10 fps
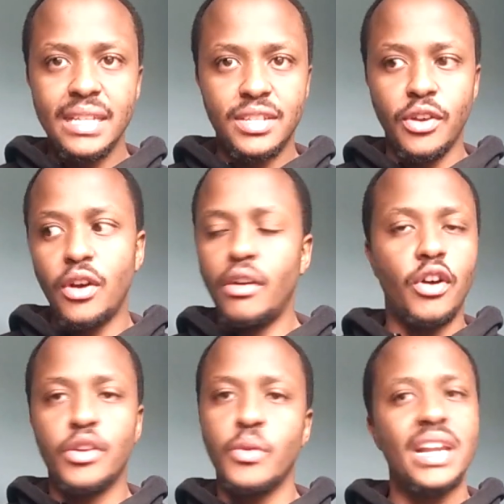Store
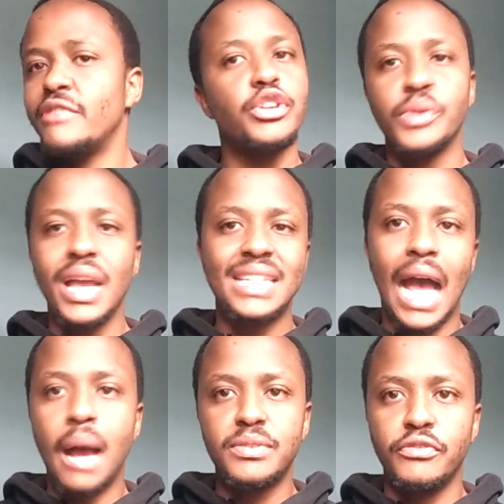or wherever you get
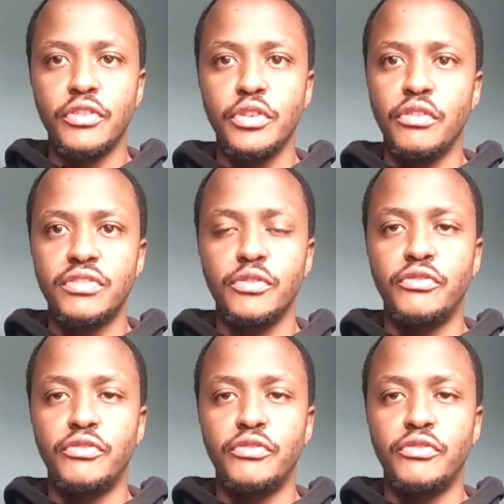apps for your